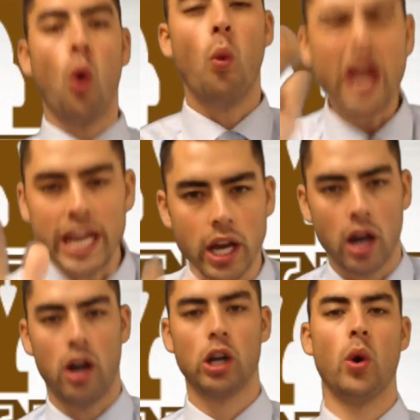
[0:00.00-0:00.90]

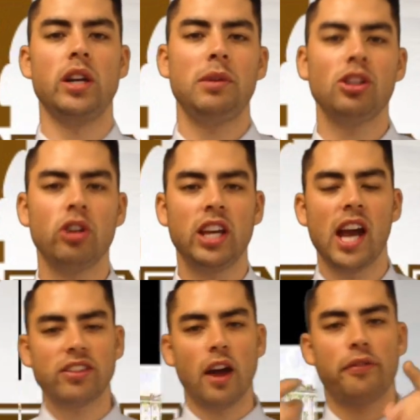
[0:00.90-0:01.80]
we are going to be looking
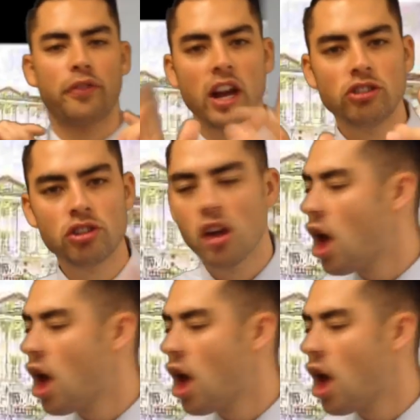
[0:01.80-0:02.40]
at the French